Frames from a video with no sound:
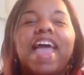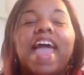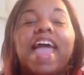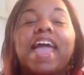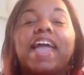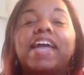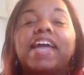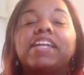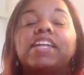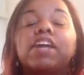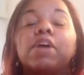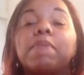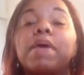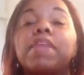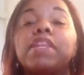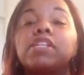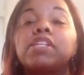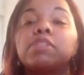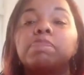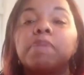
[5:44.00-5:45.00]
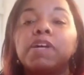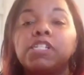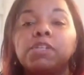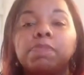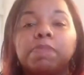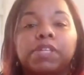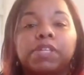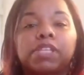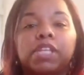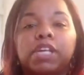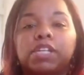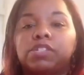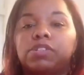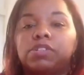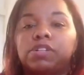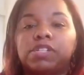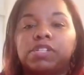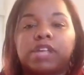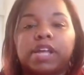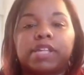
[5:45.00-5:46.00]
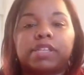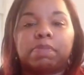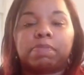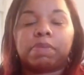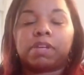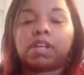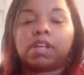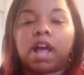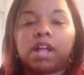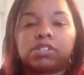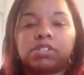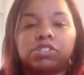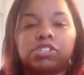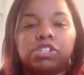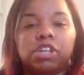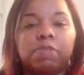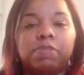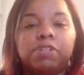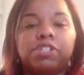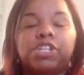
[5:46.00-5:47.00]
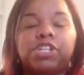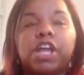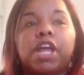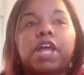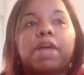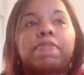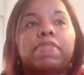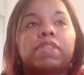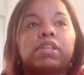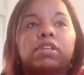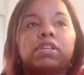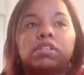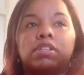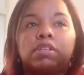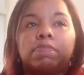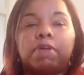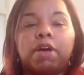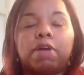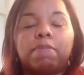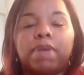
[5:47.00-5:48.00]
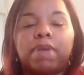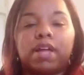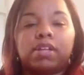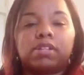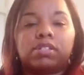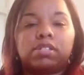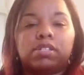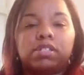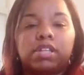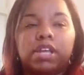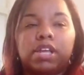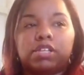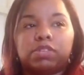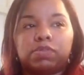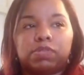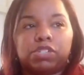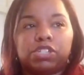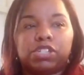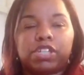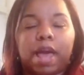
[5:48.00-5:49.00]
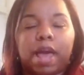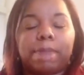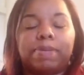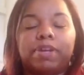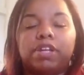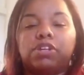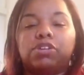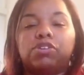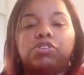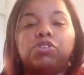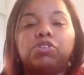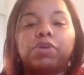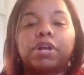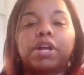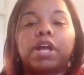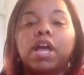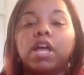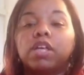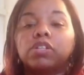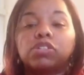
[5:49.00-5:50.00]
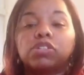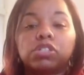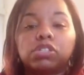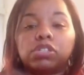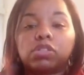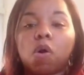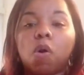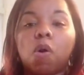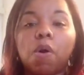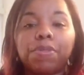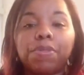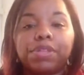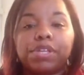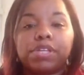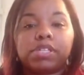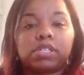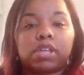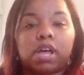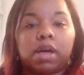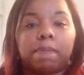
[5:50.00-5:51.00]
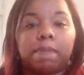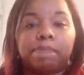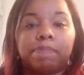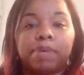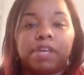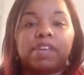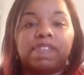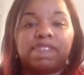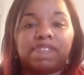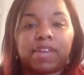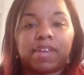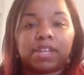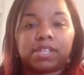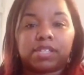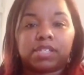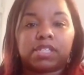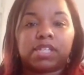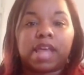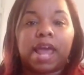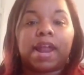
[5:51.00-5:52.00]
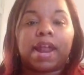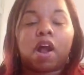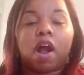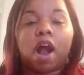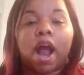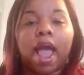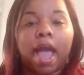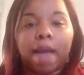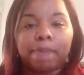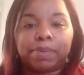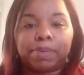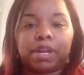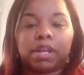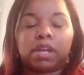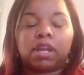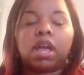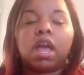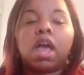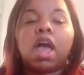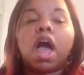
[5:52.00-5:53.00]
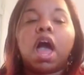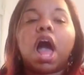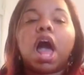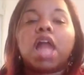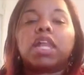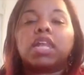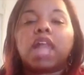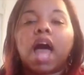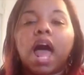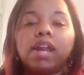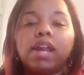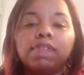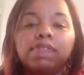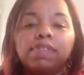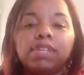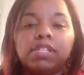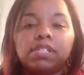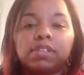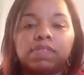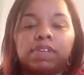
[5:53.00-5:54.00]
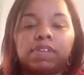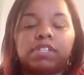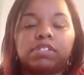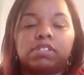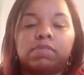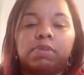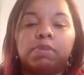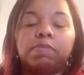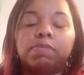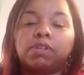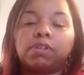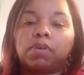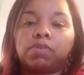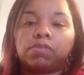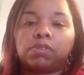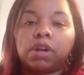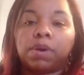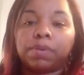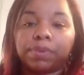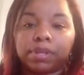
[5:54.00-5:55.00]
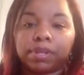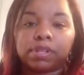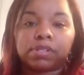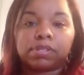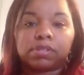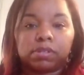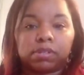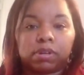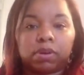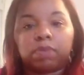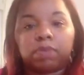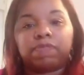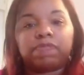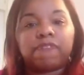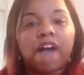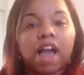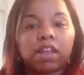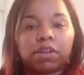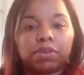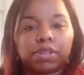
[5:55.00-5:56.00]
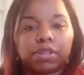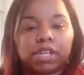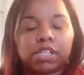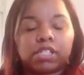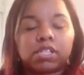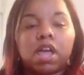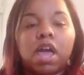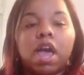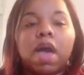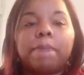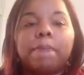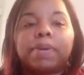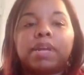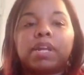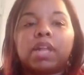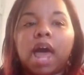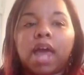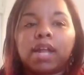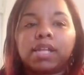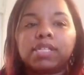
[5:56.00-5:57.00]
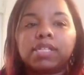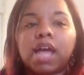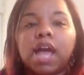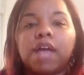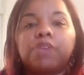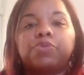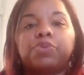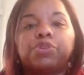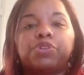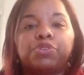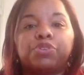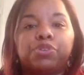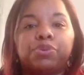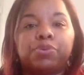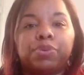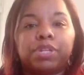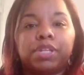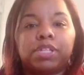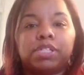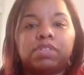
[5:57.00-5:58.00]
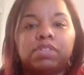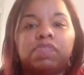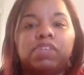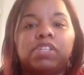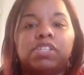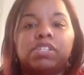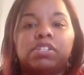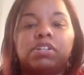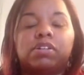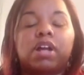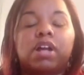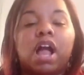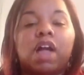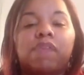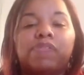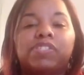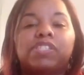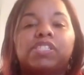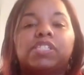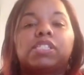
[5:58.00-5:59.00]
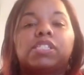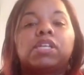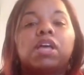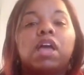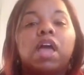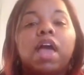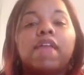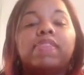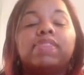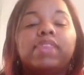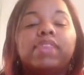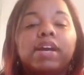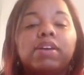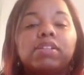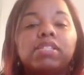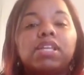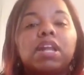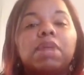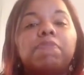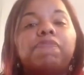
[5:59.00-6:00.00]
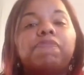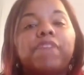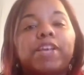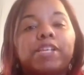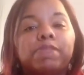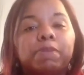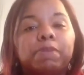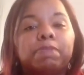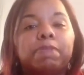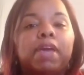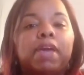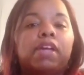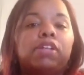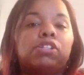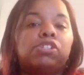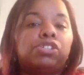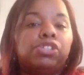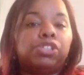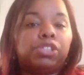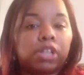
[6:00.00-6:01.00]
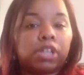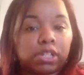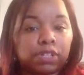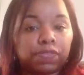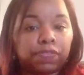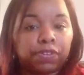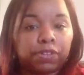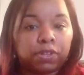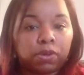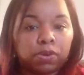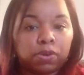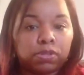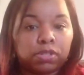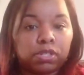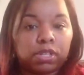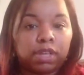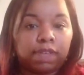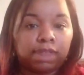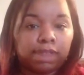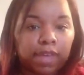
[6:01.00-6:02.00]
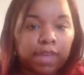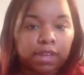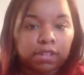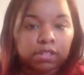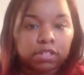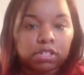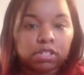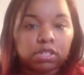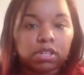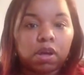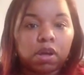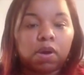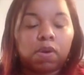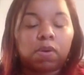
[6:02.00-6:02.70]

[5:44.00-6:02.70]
and there's a bunch of big things. So there's like the big concert, Summer Jam, the Belmont Stakes was just happening in New York. So there's all these big events that are happening. A lot of these events, and people don't know this or don't follow this, but a lot of times when they're doing these events in their conferences, they'll set up Facebook page just for those events. So